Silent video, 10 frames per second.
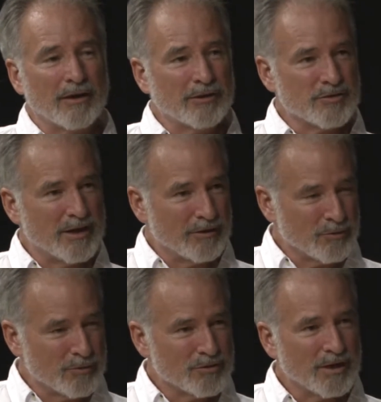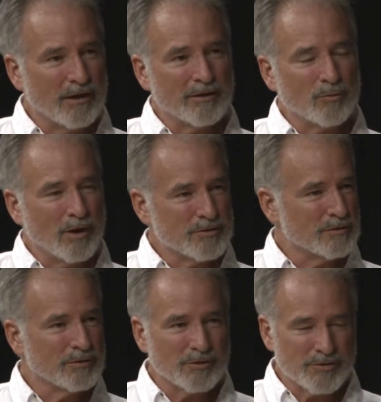Santa Cruz County,
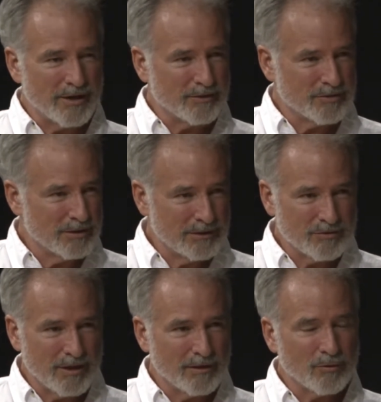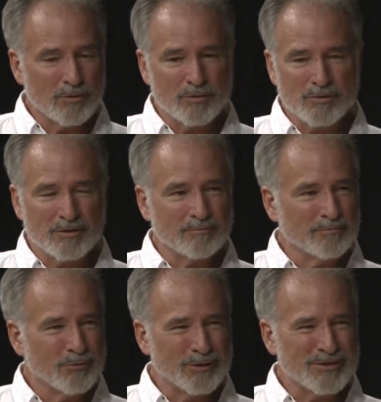Watsonville, City of Santa Cruz, and
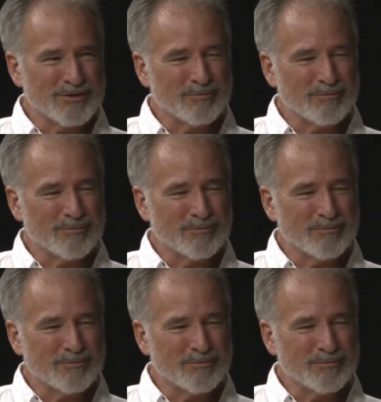points in